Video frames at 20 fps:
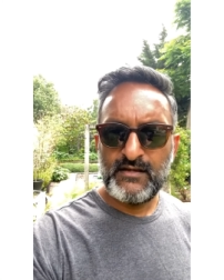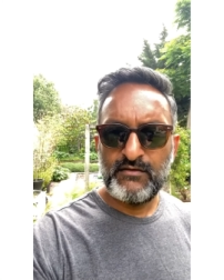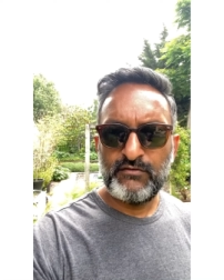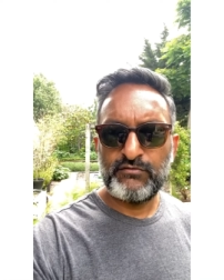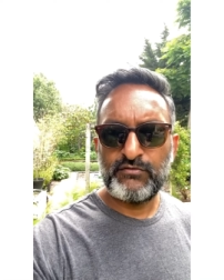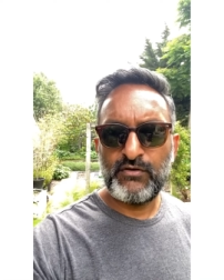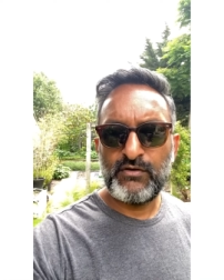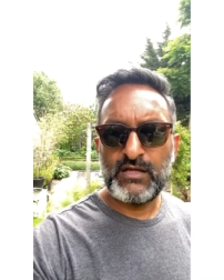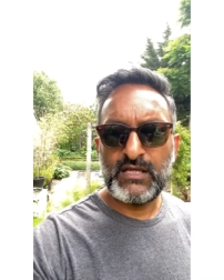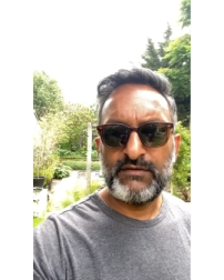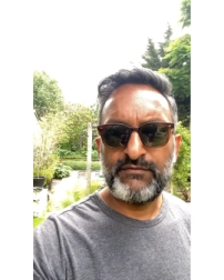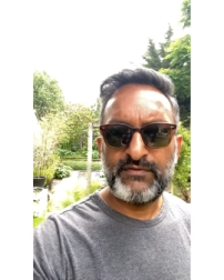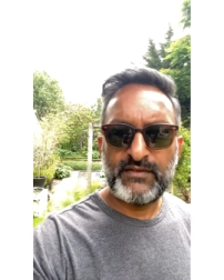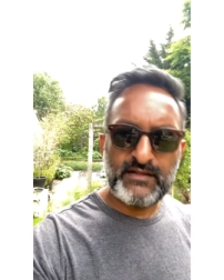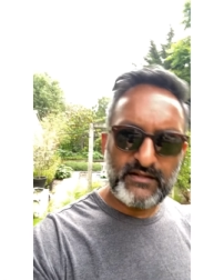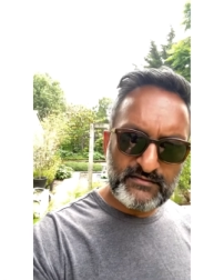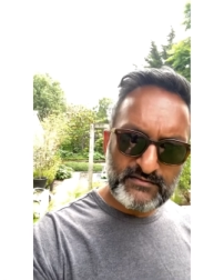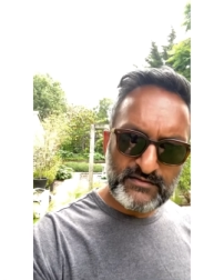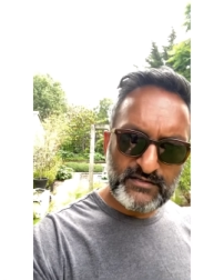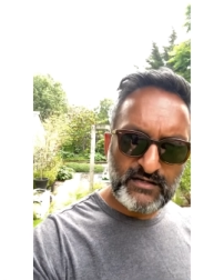So if it
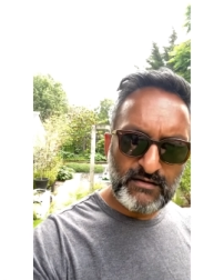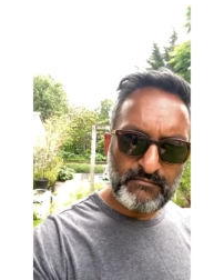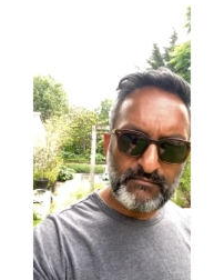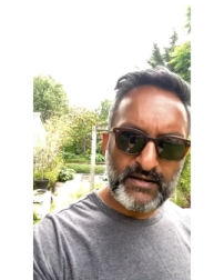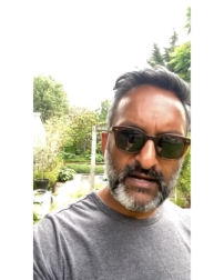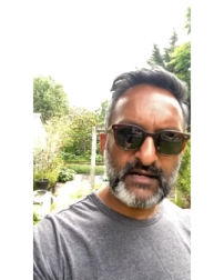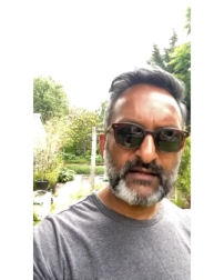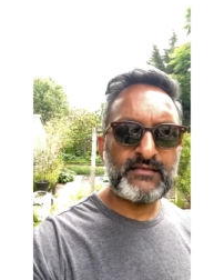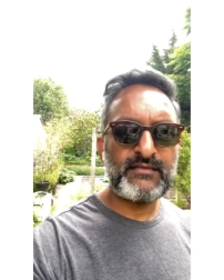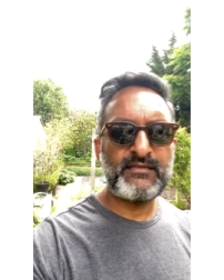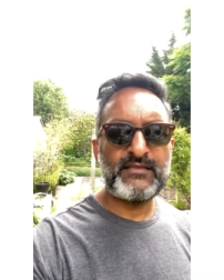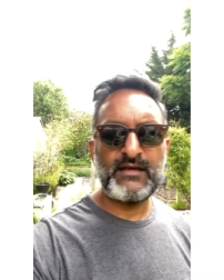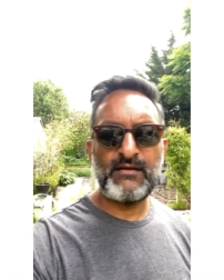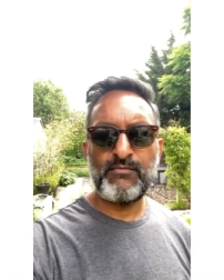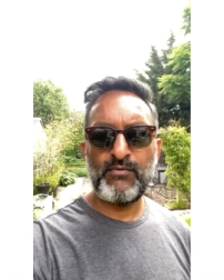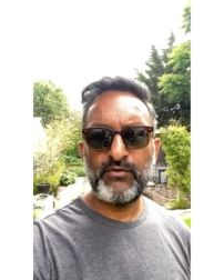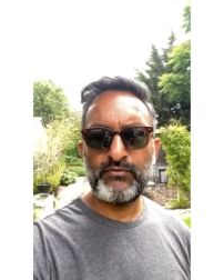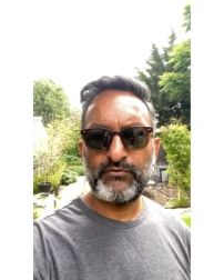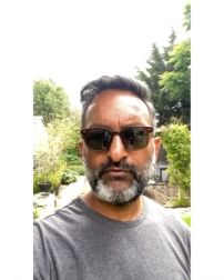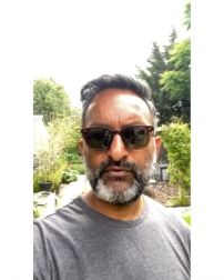doesn't come back, they
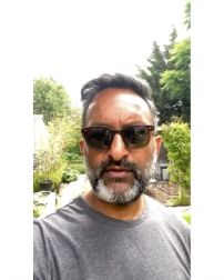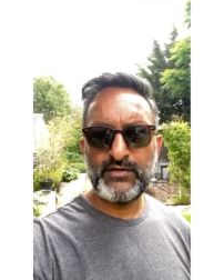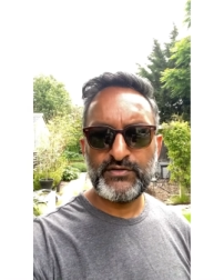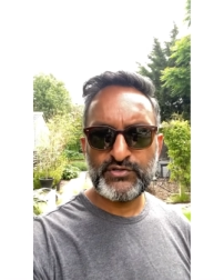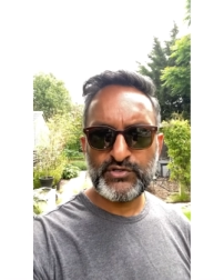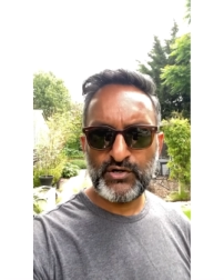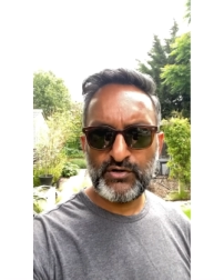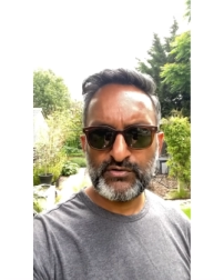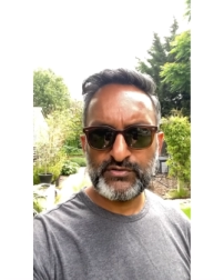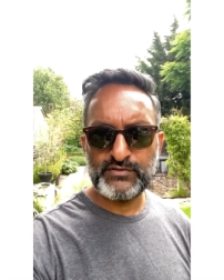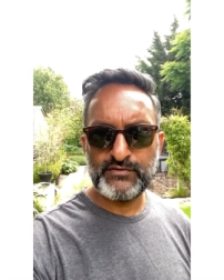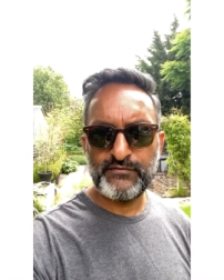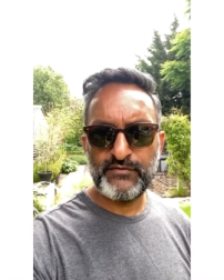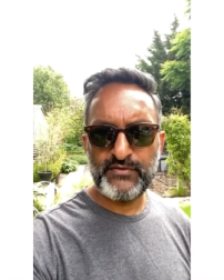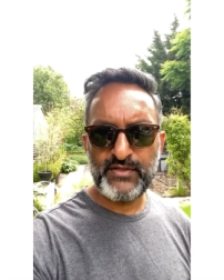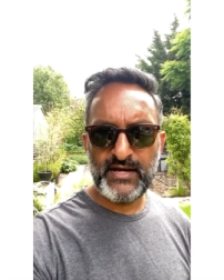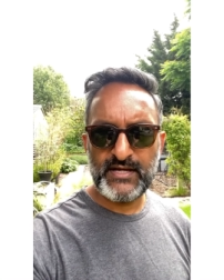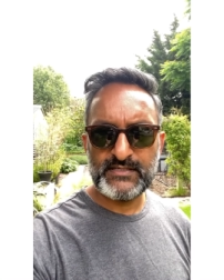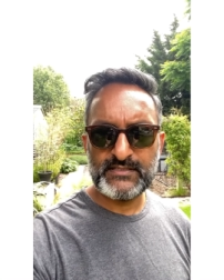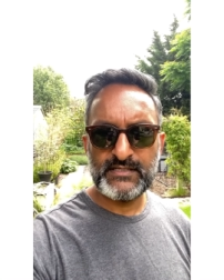want to then charge you for
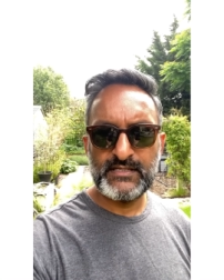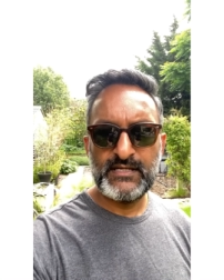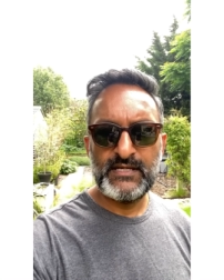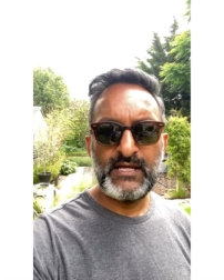that.